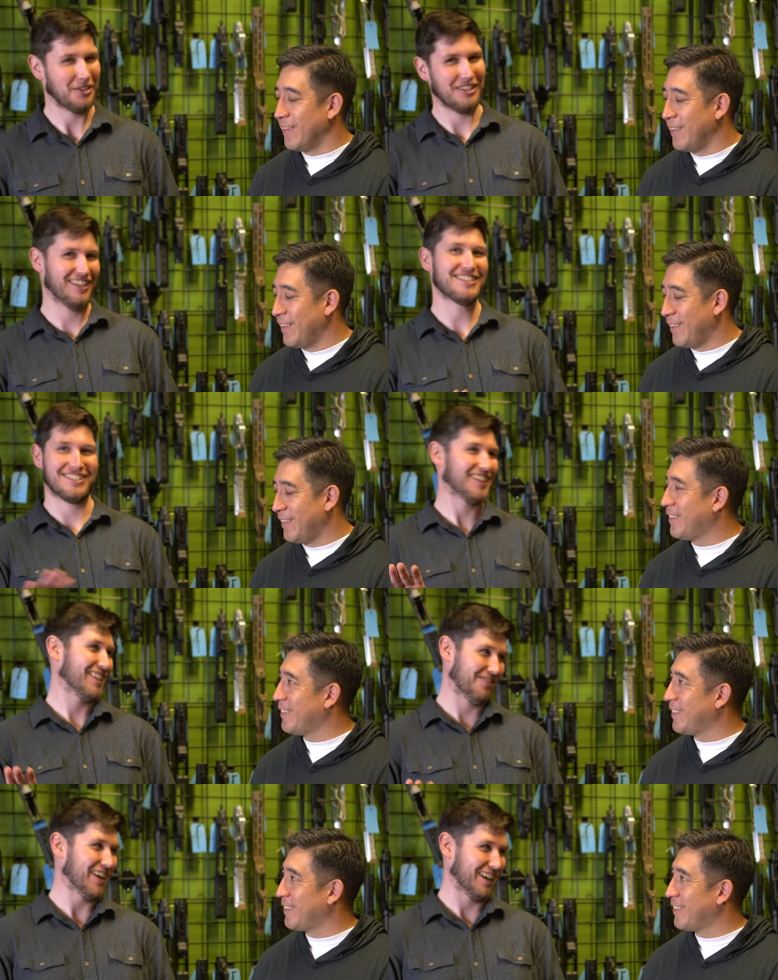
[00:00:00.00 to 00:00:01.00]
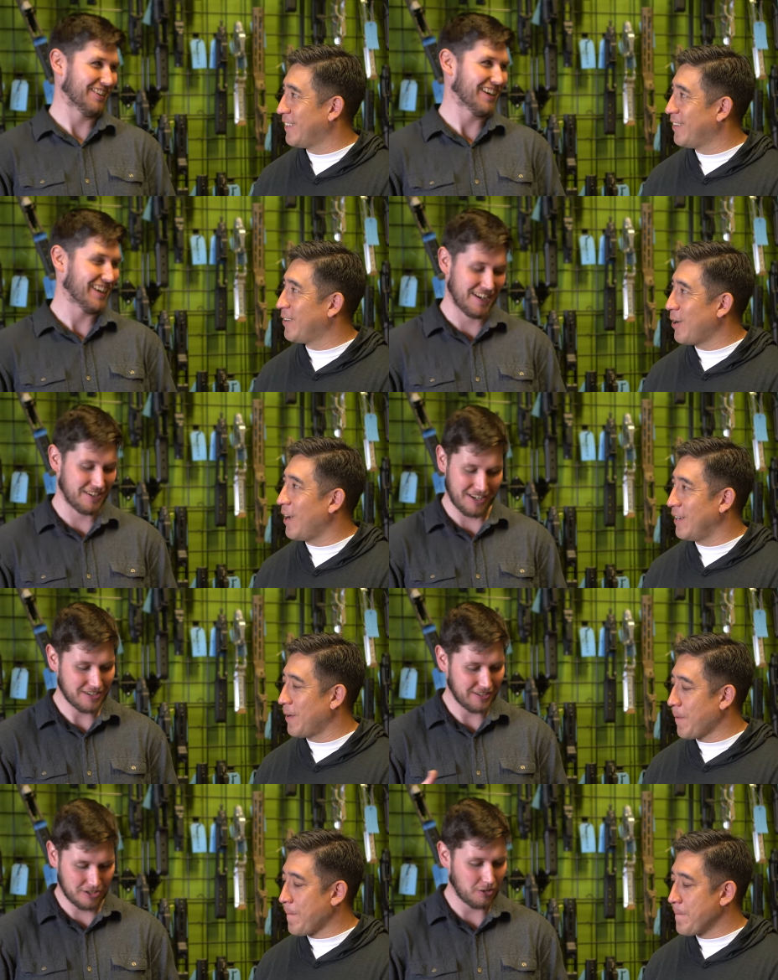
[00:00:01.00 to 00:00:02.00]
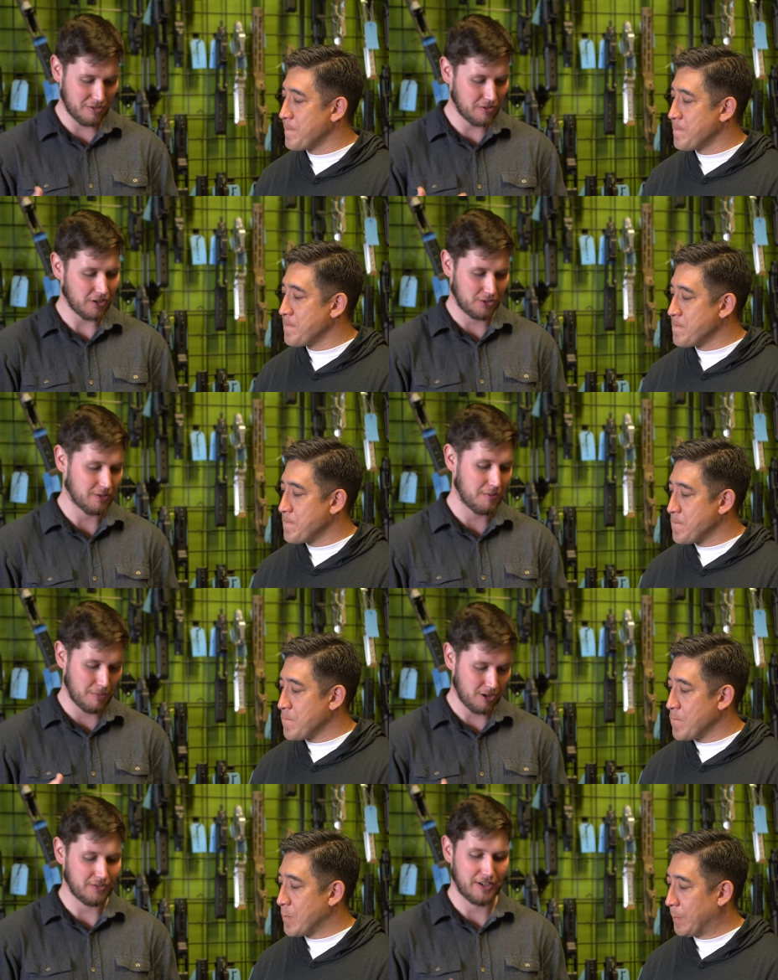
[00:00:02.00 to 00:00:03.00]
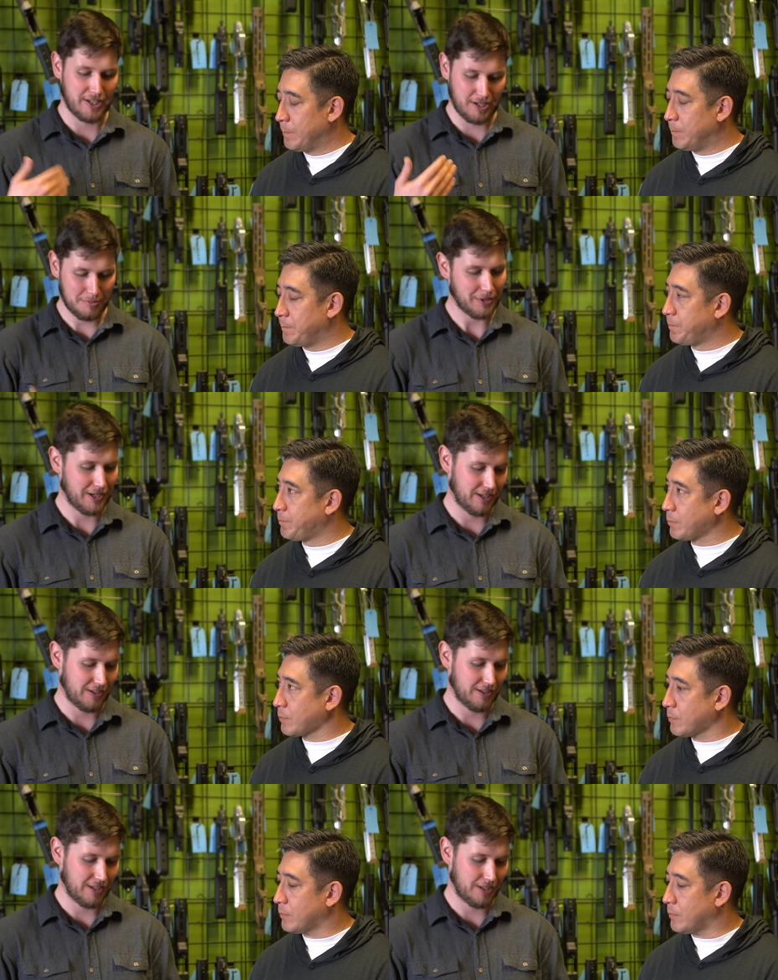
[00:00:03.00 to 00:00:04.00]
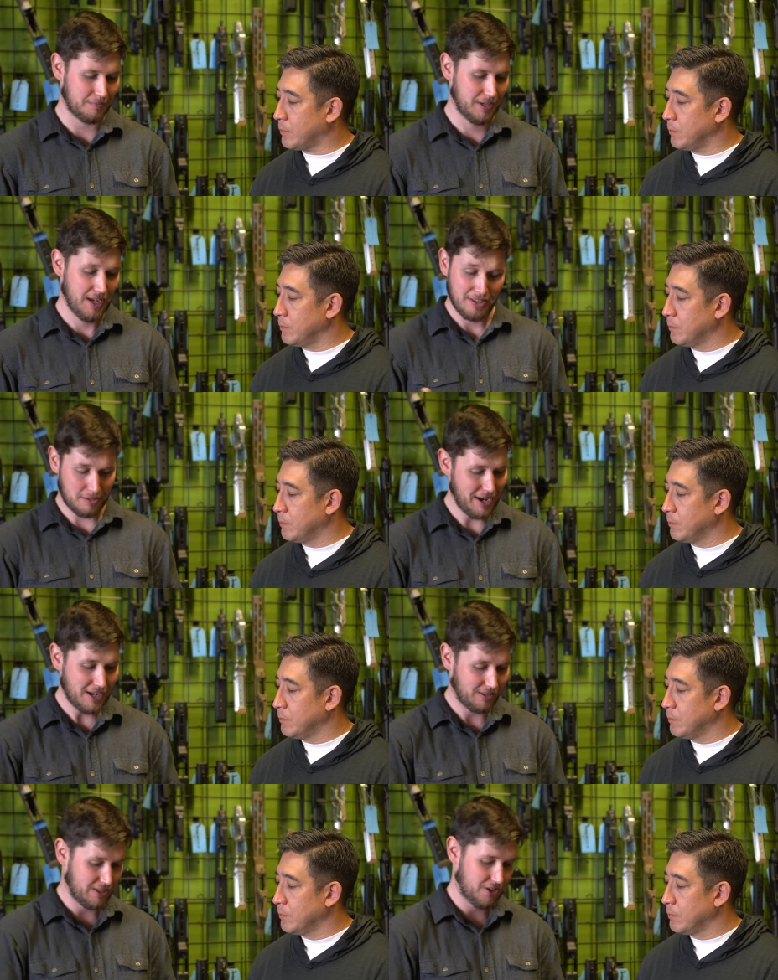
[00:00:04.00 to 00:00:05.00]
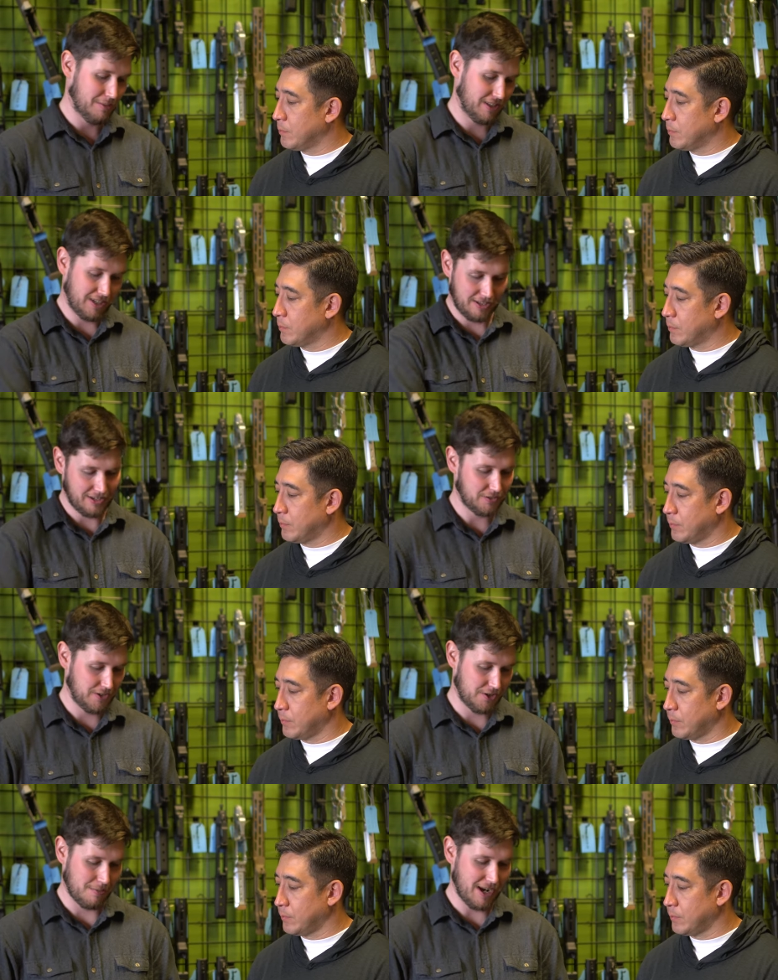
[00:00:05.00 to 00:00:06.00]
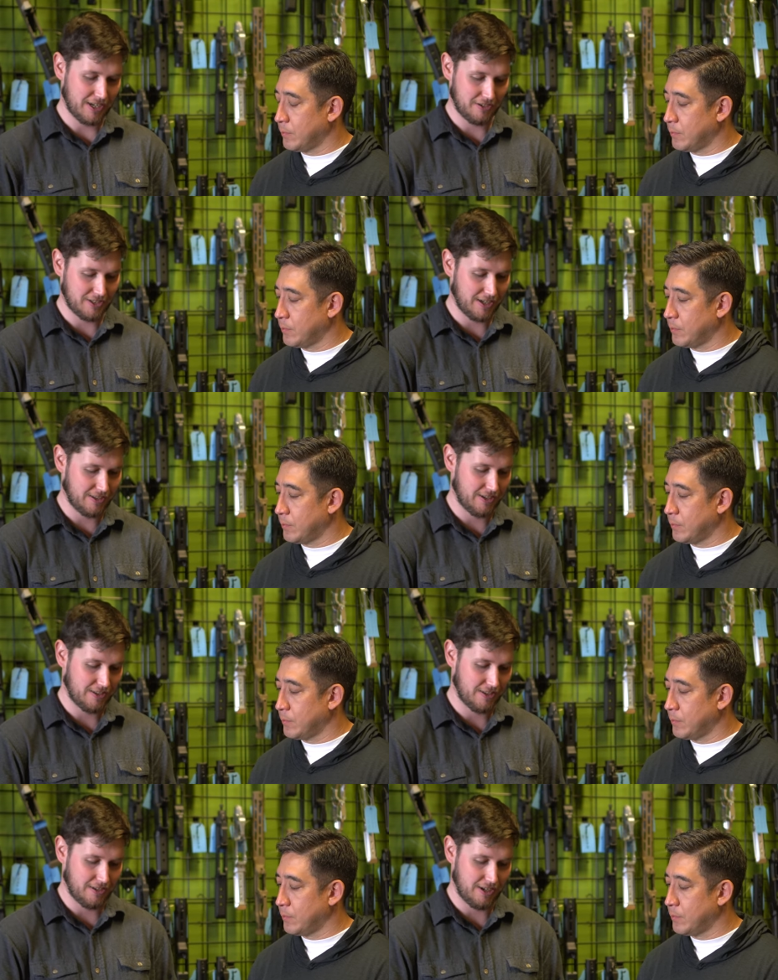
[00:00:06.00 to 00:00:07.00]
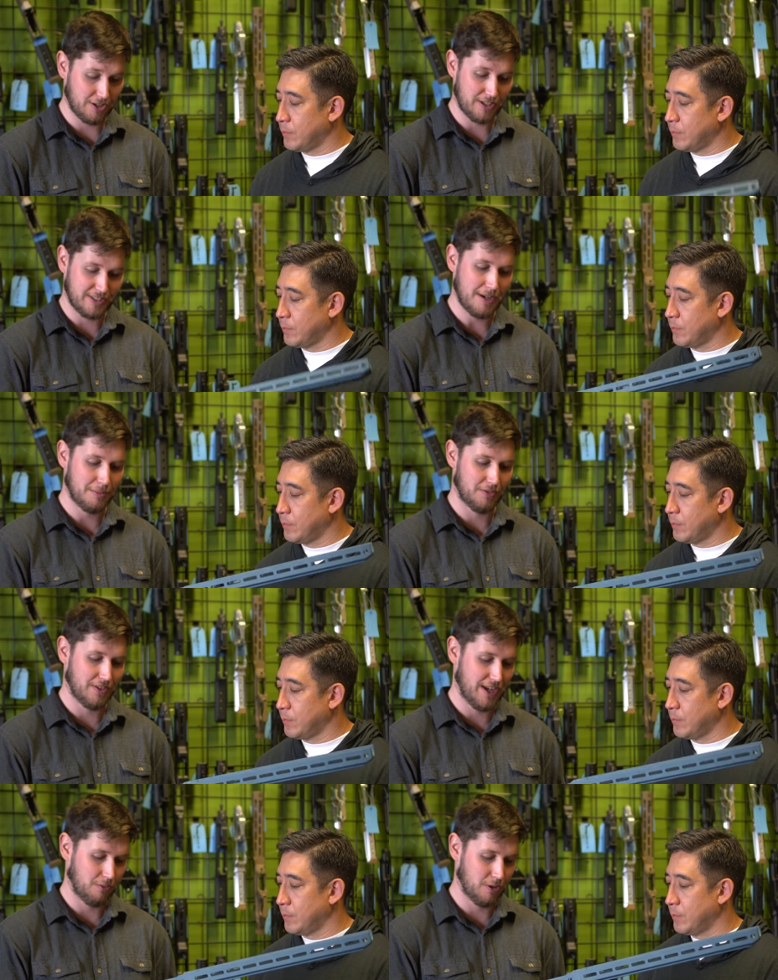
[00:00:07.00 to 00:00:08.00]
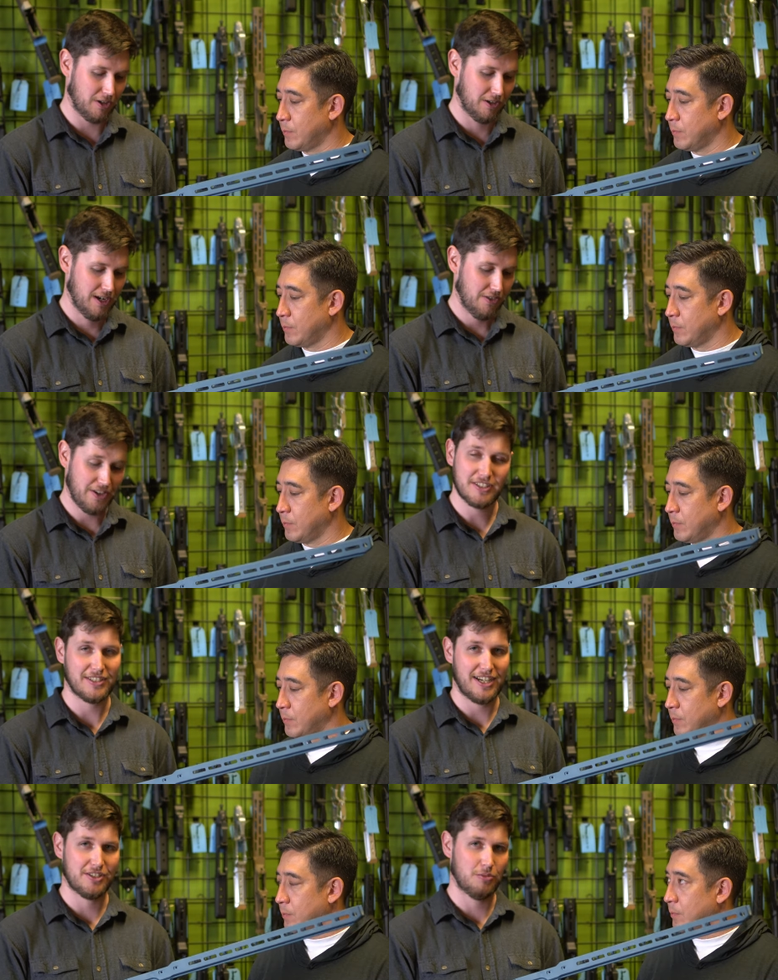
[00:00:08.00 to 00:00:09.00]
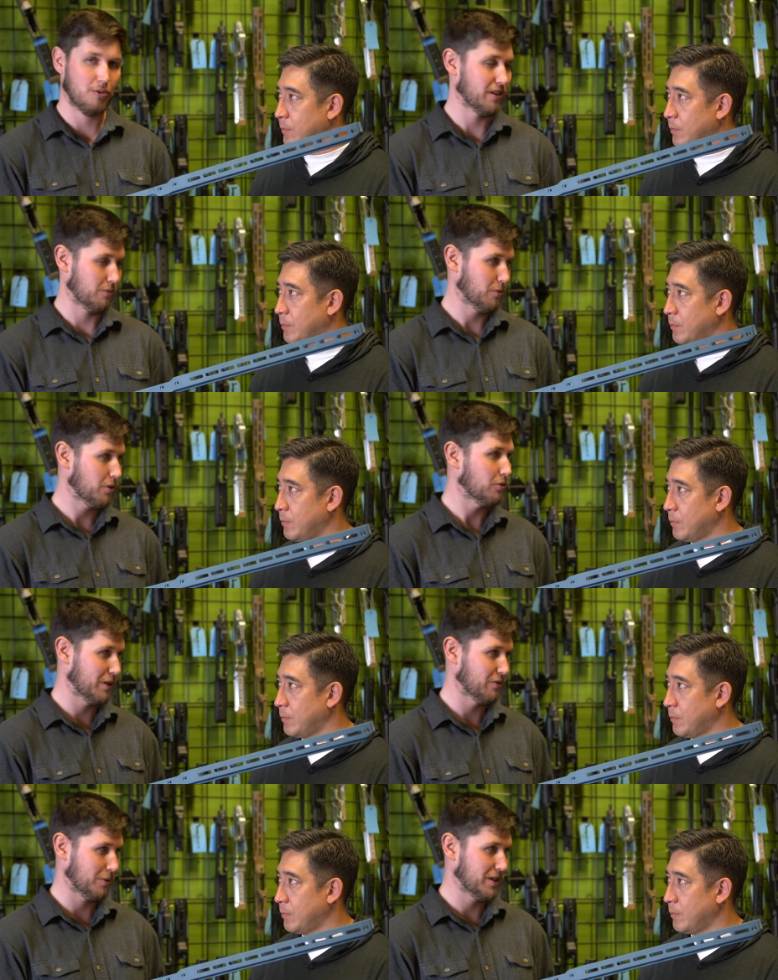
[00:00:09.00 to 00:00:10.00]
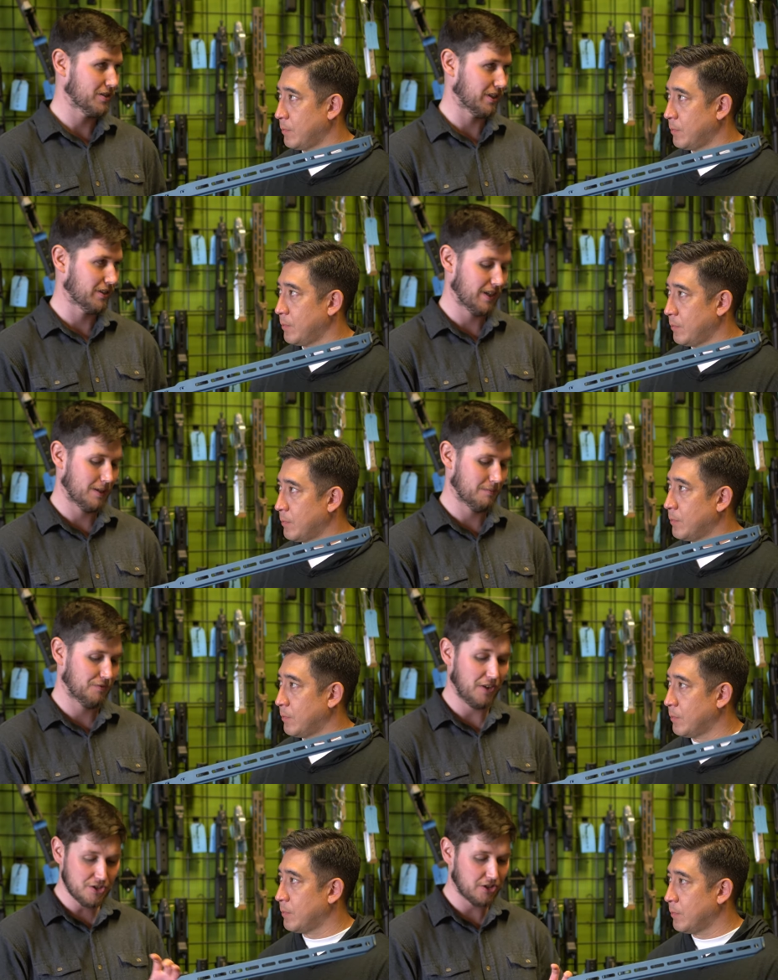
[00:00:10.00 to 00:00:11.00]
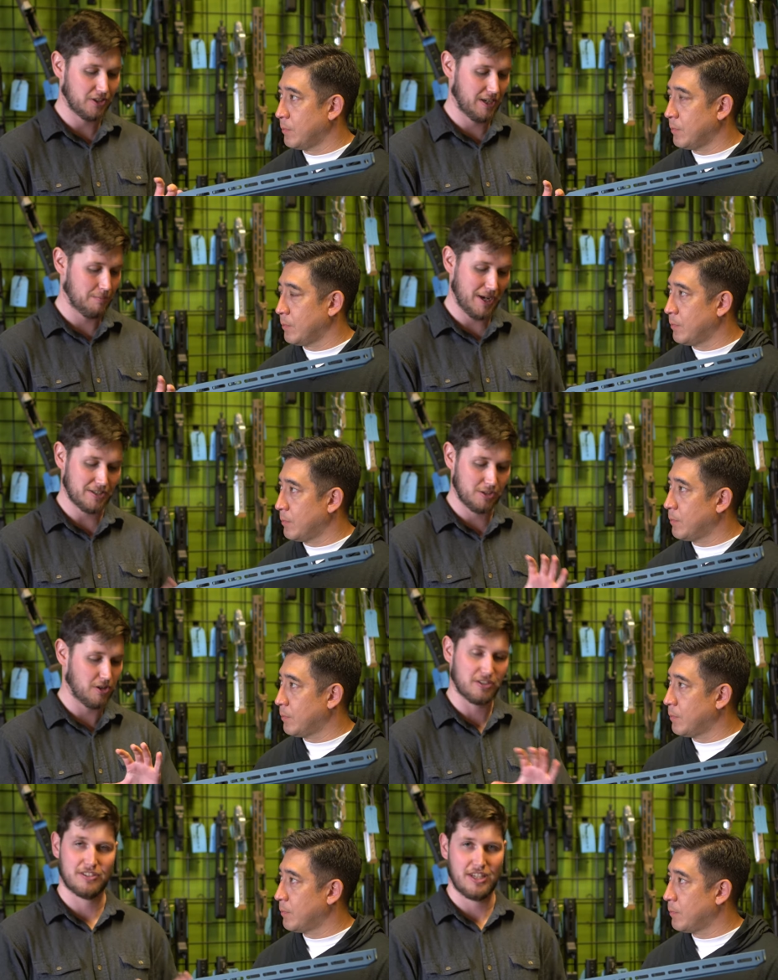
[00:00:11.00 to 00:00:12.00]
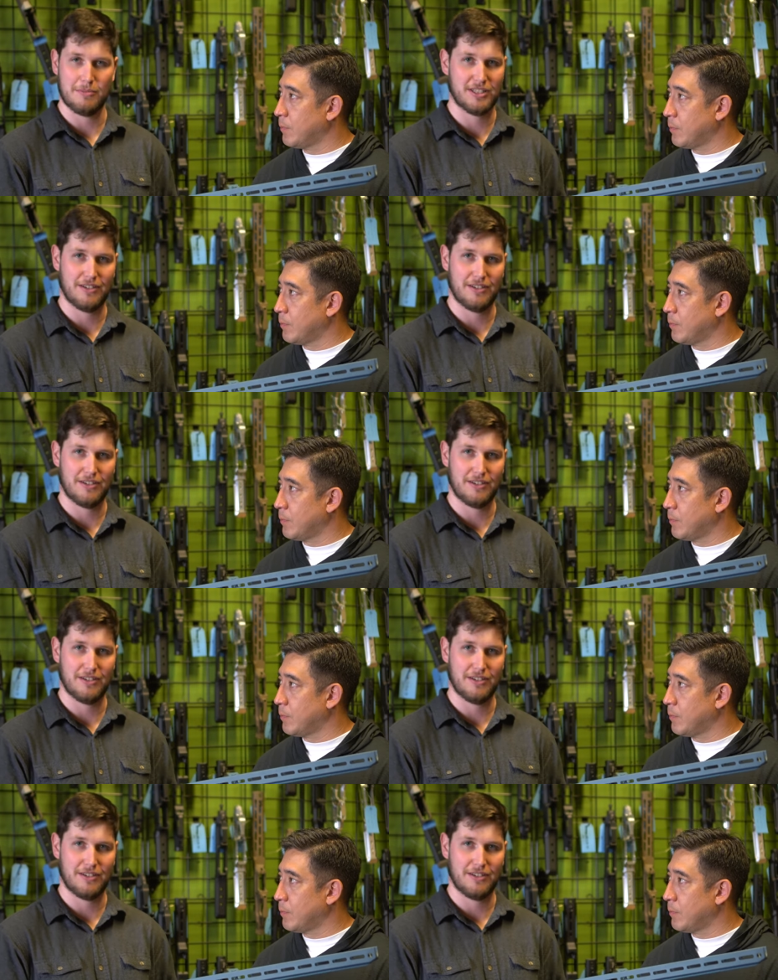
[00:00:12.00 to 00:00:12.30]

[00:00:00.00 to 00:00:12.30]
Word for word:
Speaker 1: so hold on, let's just take that back, right? And, right. and you know, we've gone through and we have modified and upgraded. Um, the Maglatch, I mean, kind of the next feature back here is kind of a, a, good example of that, where this is actually one that we will be replacing. Um, functionally, it basically works the same